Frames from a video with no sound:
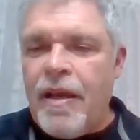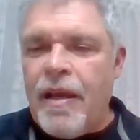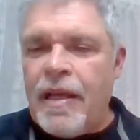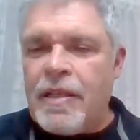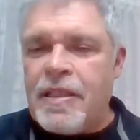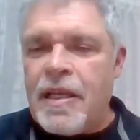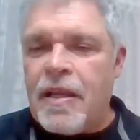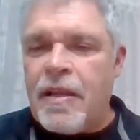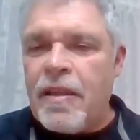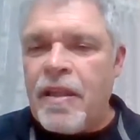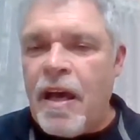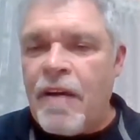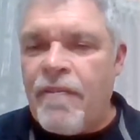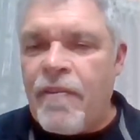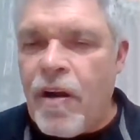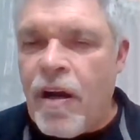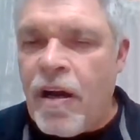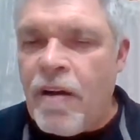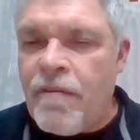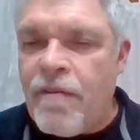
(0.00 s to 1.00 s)
Is it
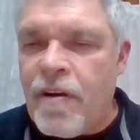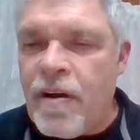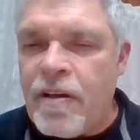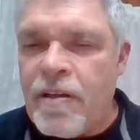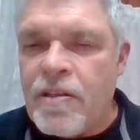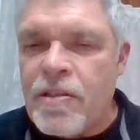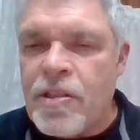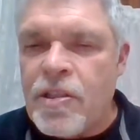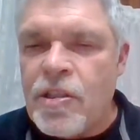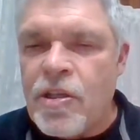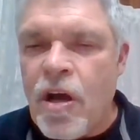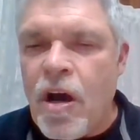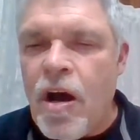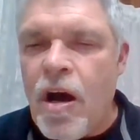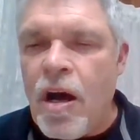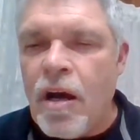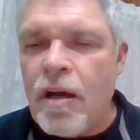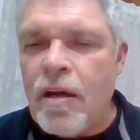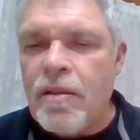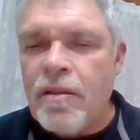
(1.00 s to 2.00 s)
lover of
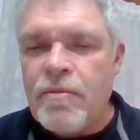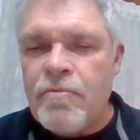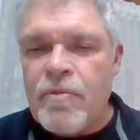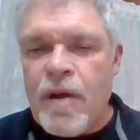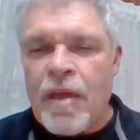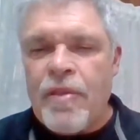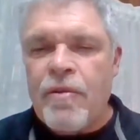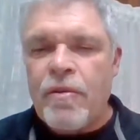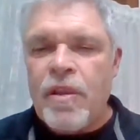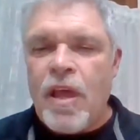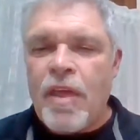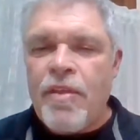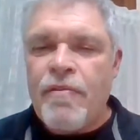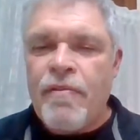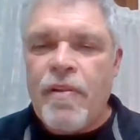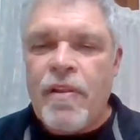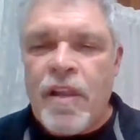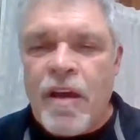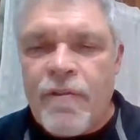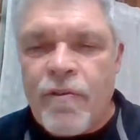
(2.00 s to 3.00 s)
song, rather
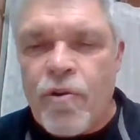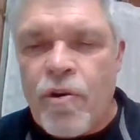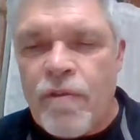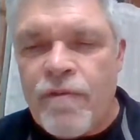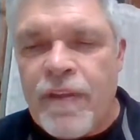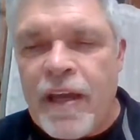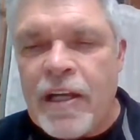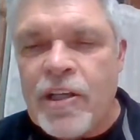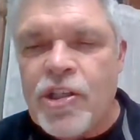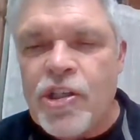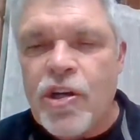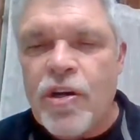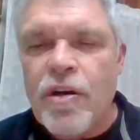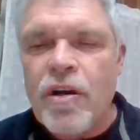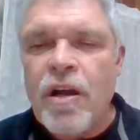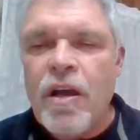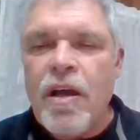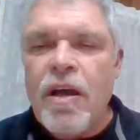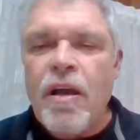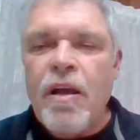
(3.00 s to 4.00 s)
lover of
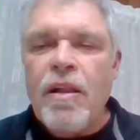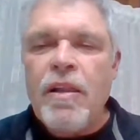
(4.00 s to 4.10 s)
nature,